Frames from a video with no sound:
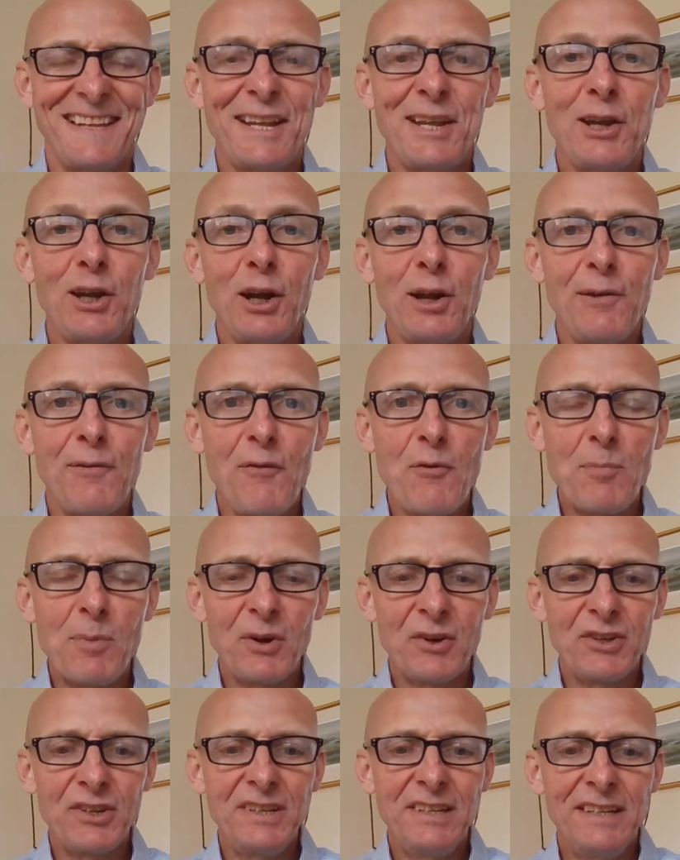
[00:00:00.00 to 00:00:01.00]
Hello
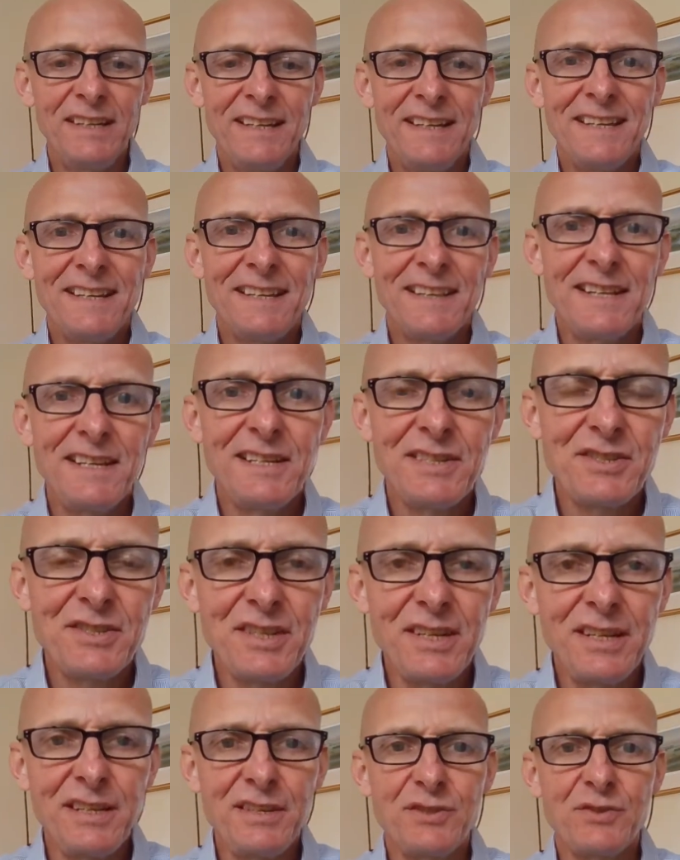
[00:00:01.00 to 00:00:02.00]
everybody, this
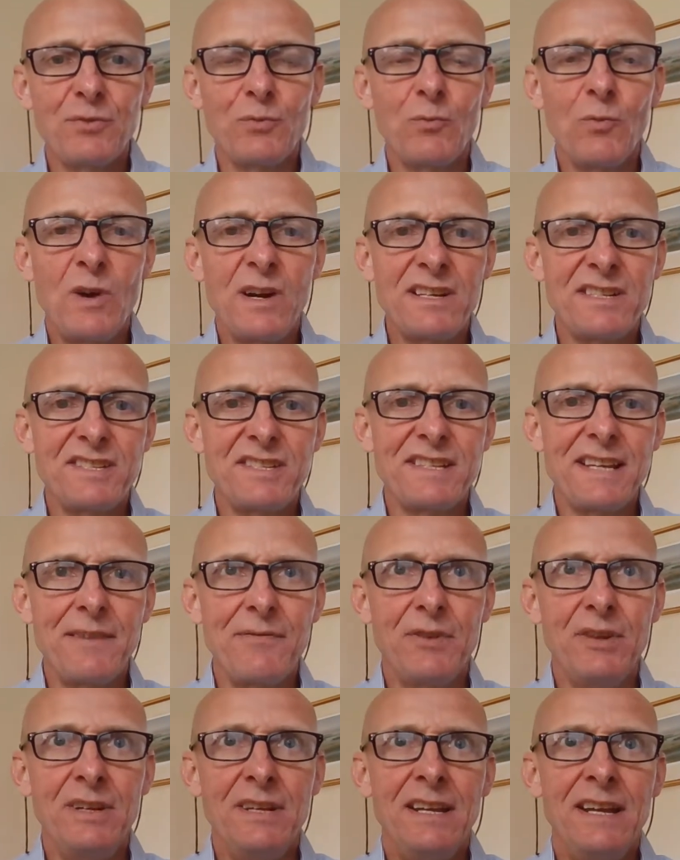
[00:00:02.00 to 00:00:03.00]
is
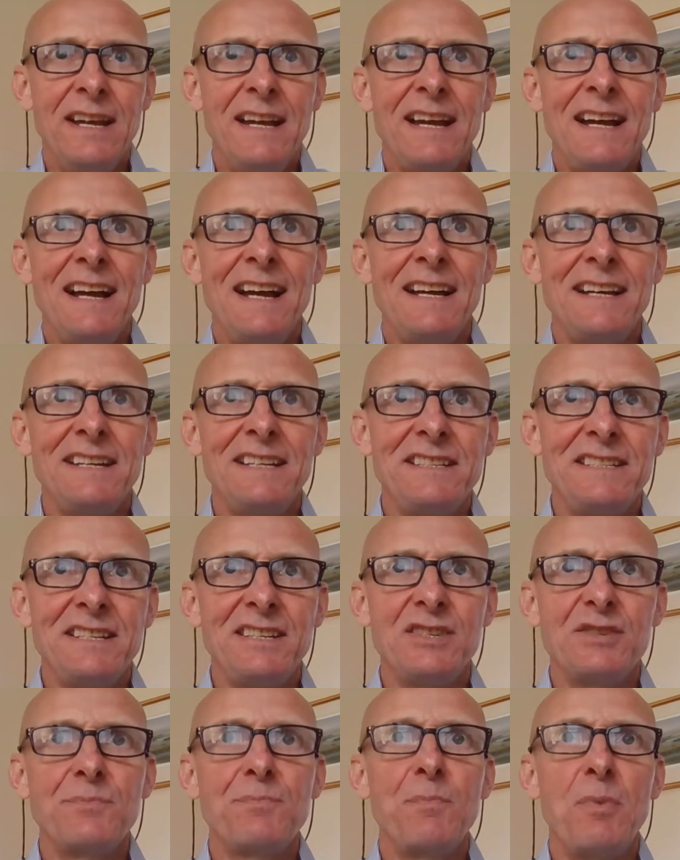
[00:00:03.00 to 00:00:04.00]
Y7 and it
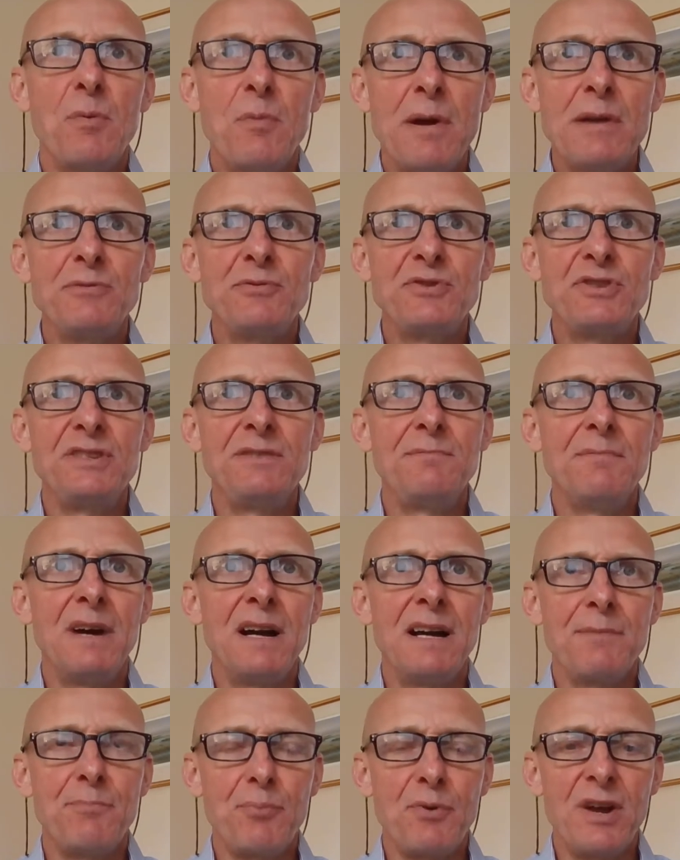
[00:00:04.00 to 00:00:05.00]
is promoting
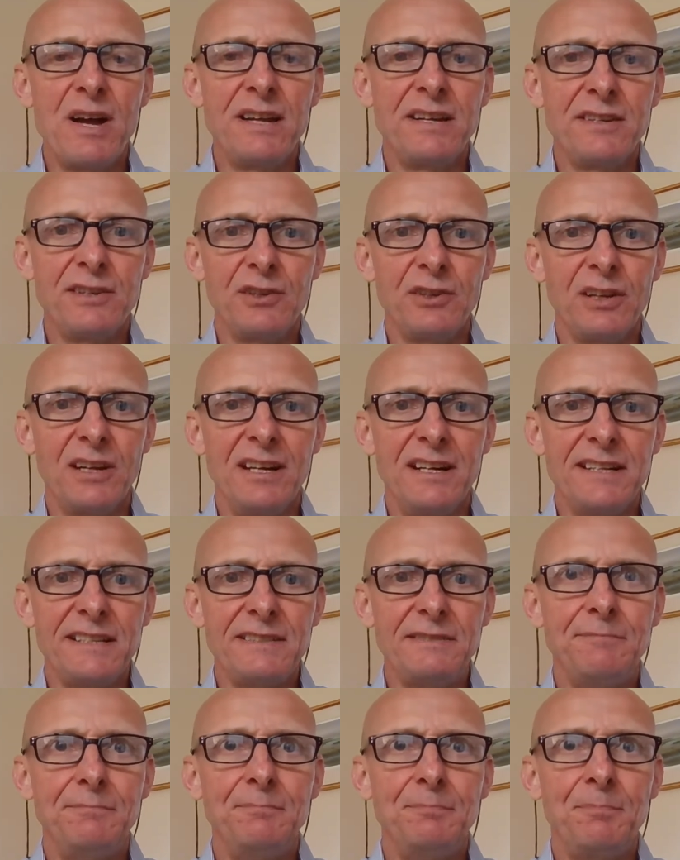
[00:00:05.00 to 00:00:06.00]
my brand online.
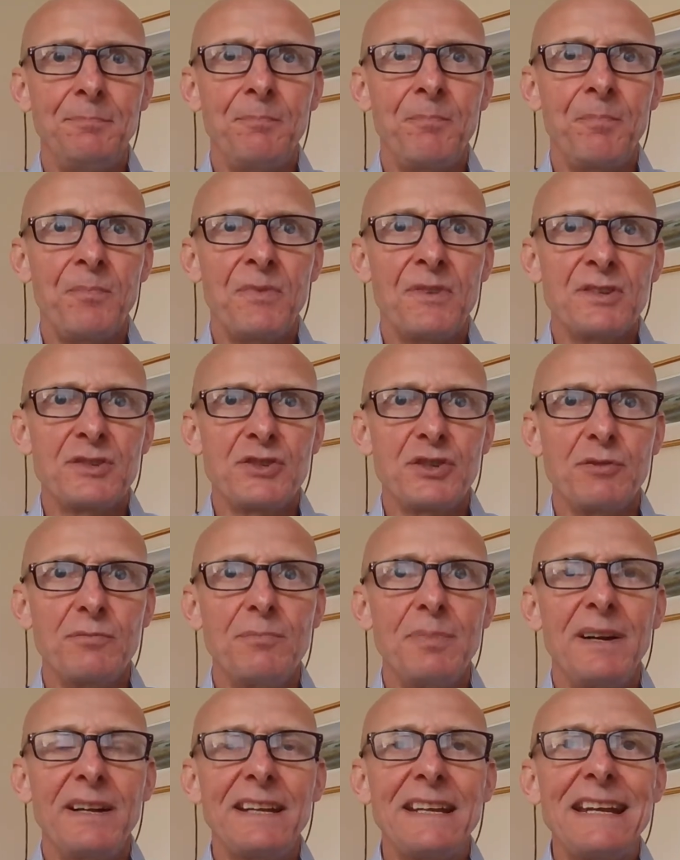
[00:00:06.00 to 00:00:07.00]
So
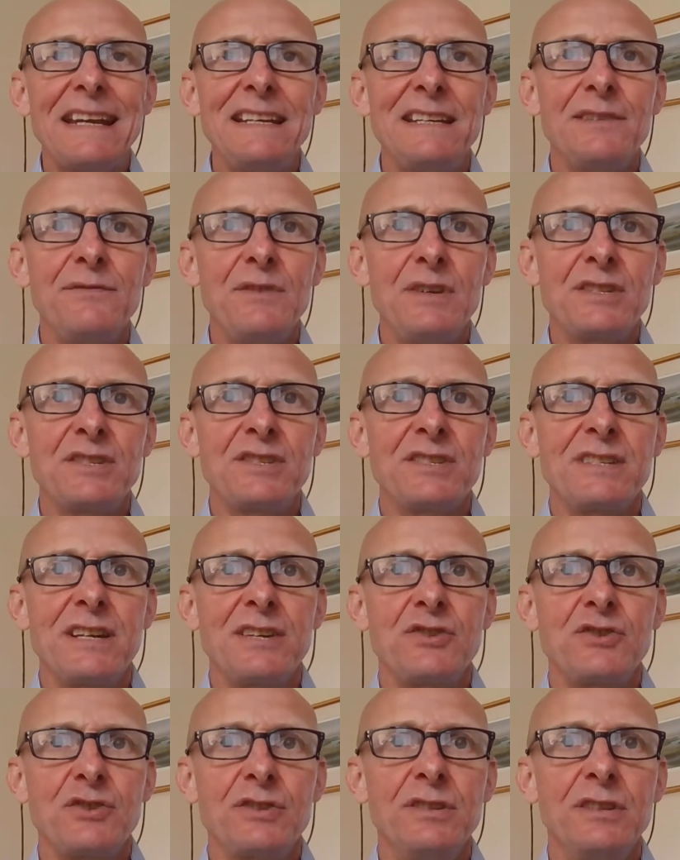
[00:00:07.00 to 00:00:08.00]
by the end of this
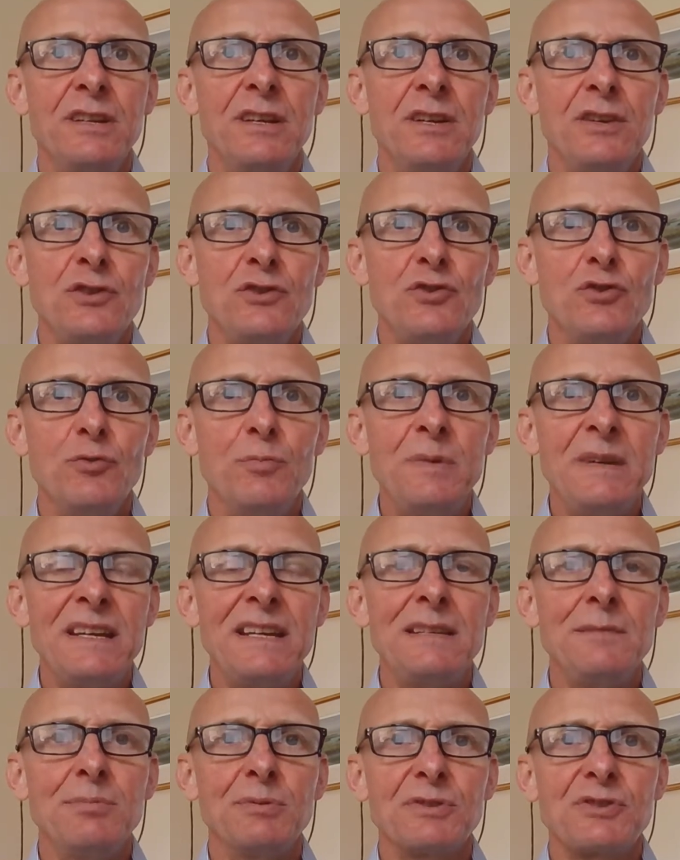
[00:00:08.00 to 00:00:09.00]
session, you'll be
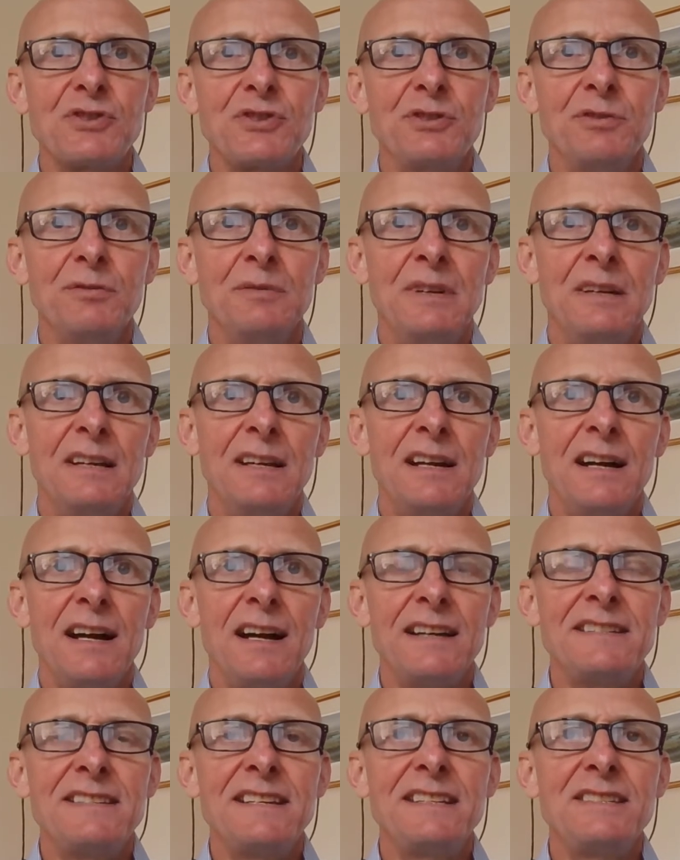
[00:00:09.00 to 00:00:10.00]
able to
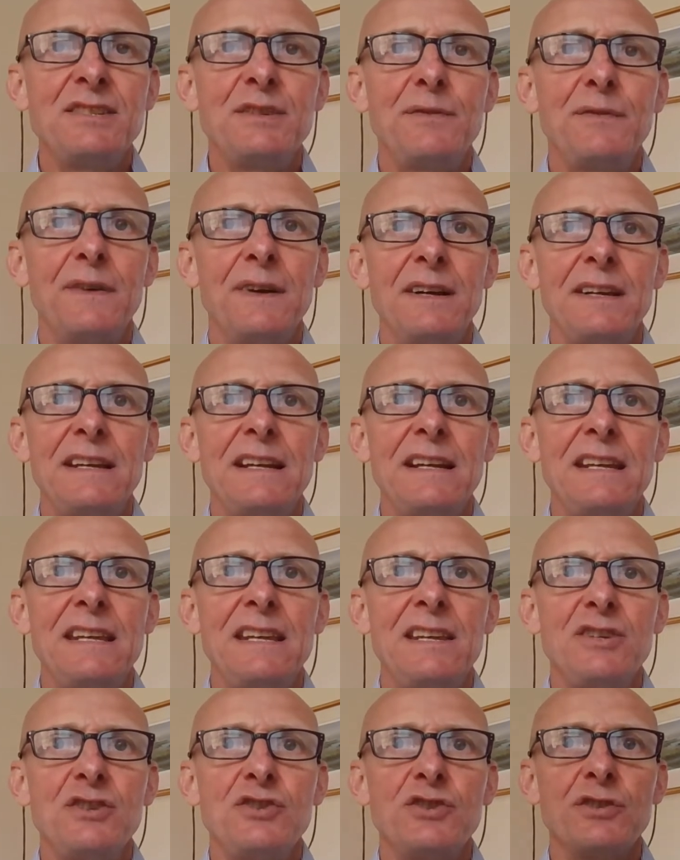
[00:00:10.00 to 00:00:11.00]
identify any
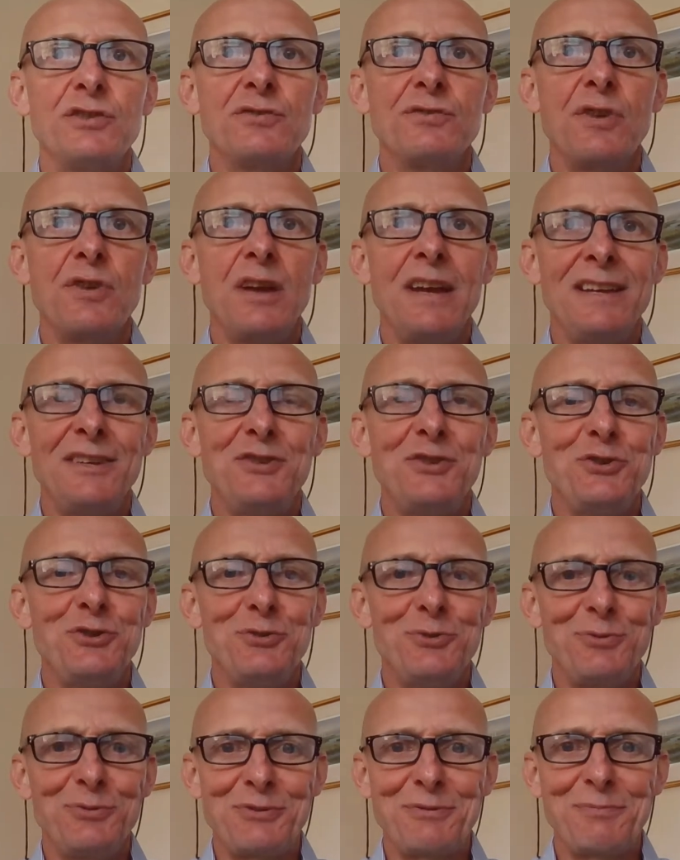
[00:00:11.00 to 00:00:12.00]

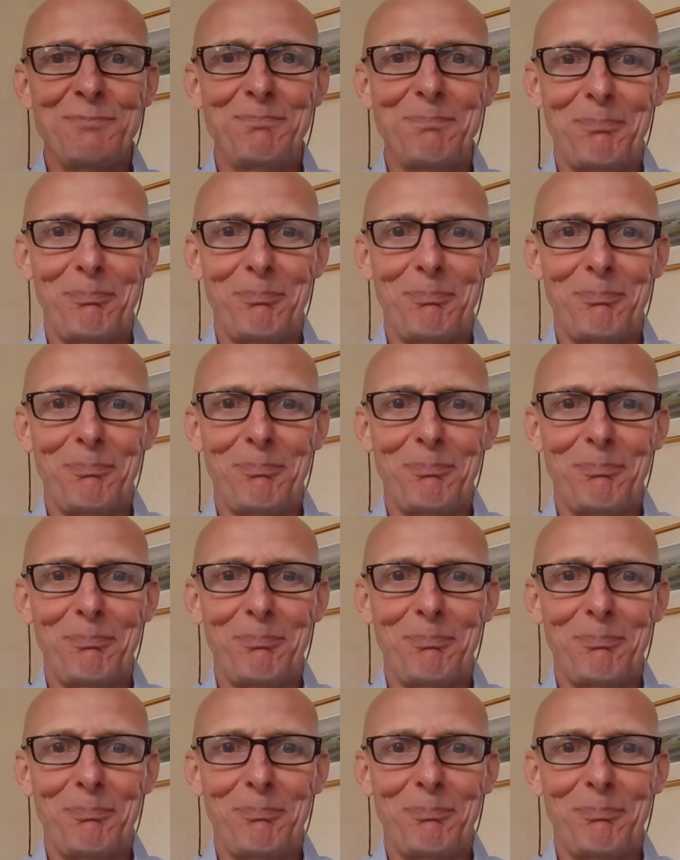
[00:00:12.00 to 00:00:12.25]
issues